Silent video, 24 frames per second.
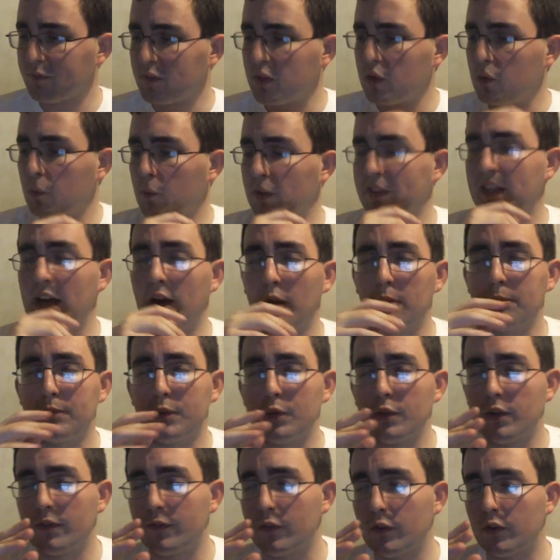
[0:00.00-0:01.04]
With how
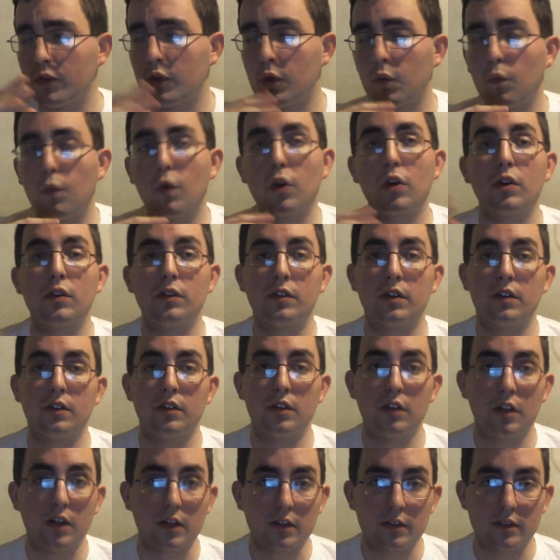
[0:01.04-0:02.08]
beautiful the world
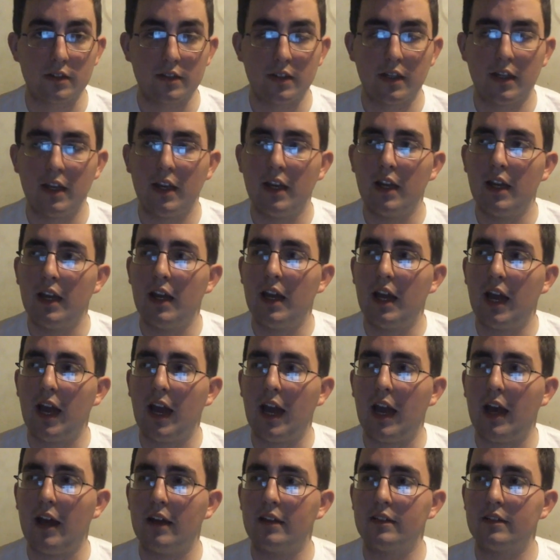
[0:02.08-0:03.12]
looked.
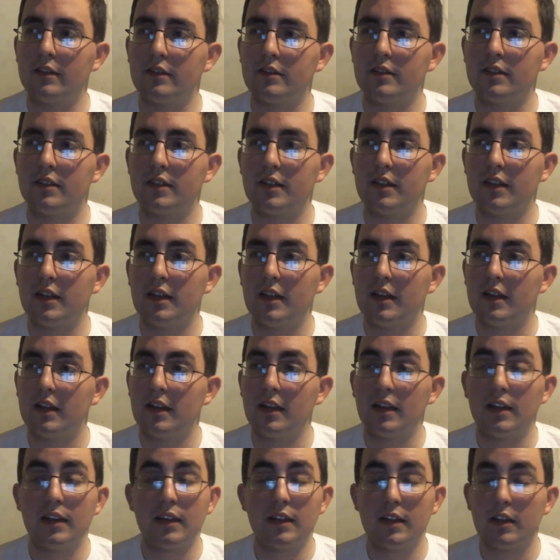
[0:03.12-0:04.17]
And
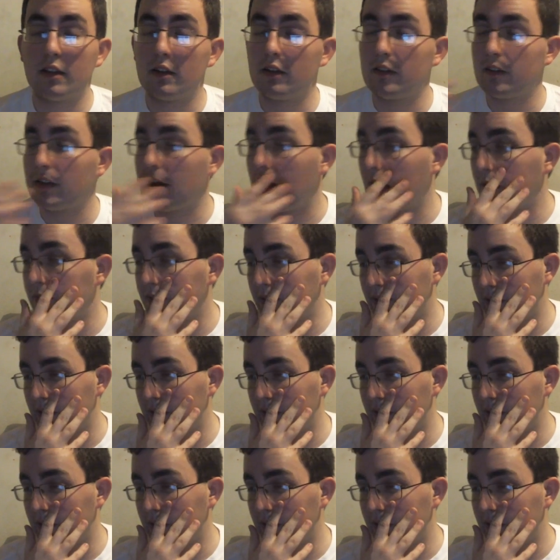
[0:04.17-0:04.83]
you know, I